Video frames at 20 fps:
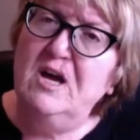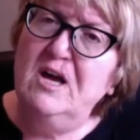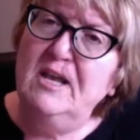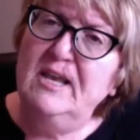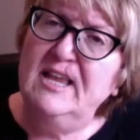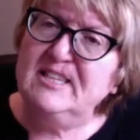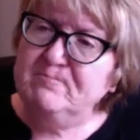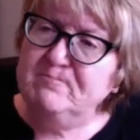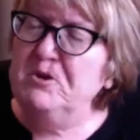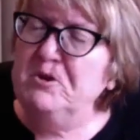
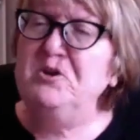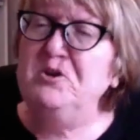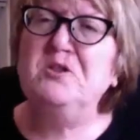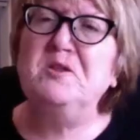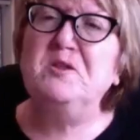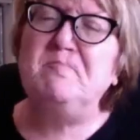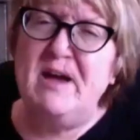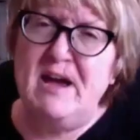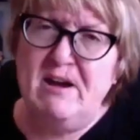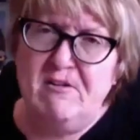Let's put another
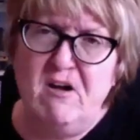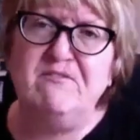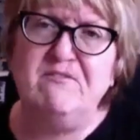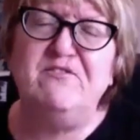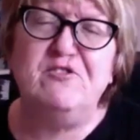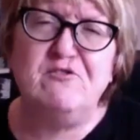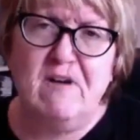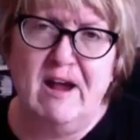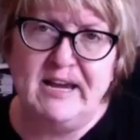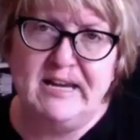pair on
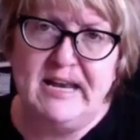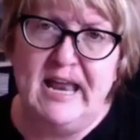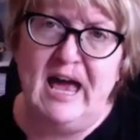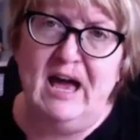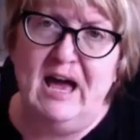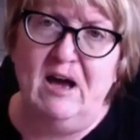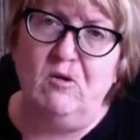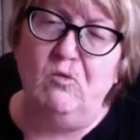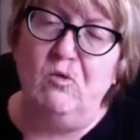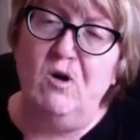for right
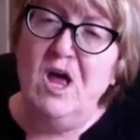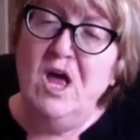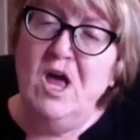now.